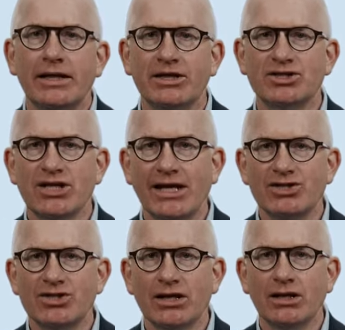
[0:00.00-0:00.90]
in a
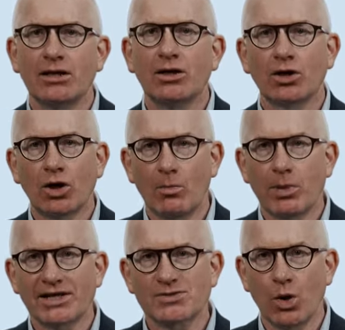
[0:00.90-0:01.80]
changing,
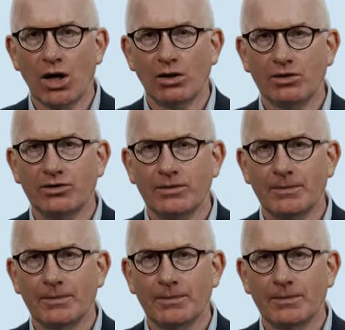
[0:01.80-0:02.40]
complex world.